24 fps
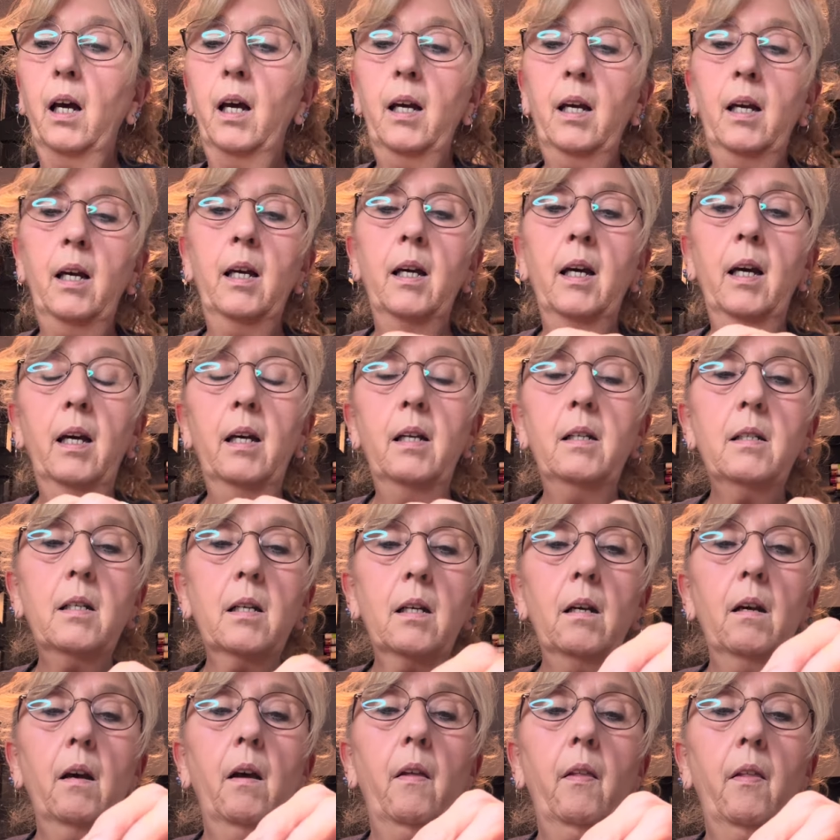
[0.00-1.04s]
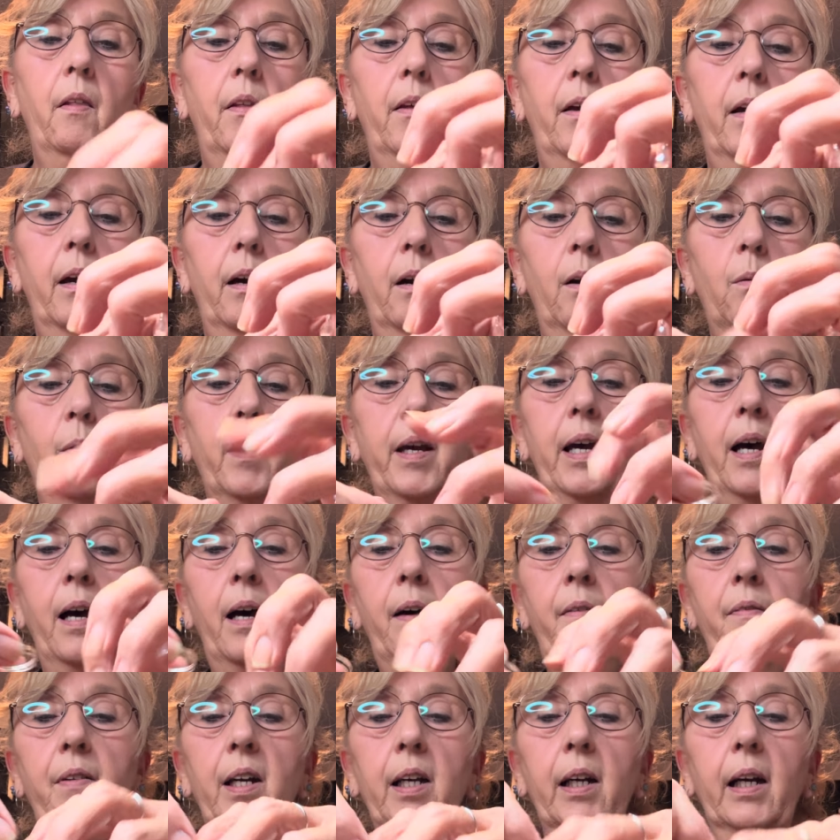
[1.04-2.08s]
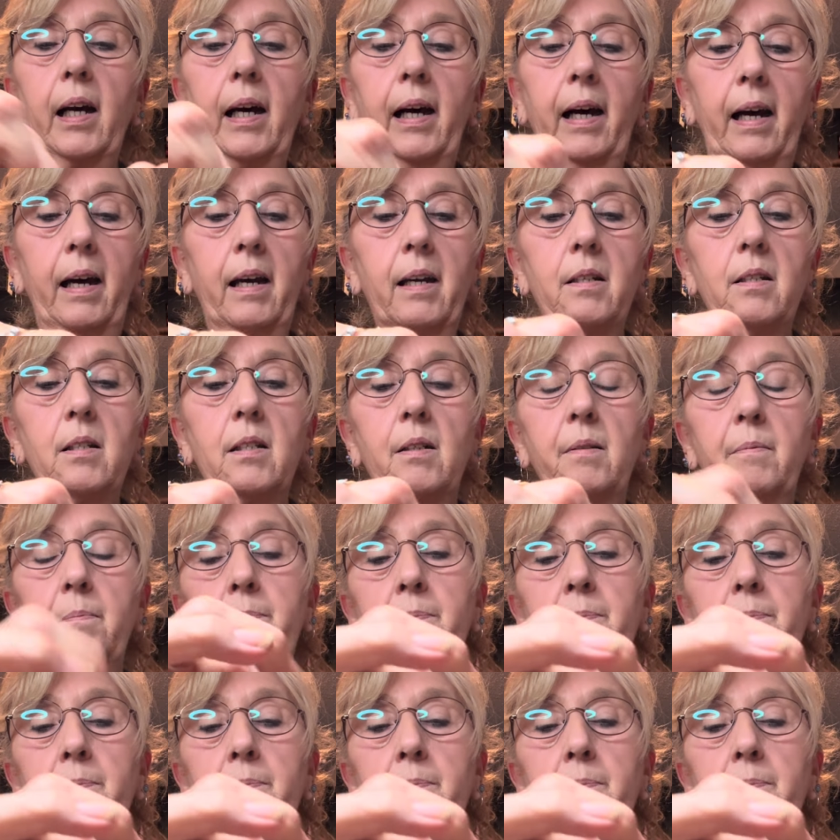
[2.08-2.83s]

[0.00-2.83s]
And there we have it, guys.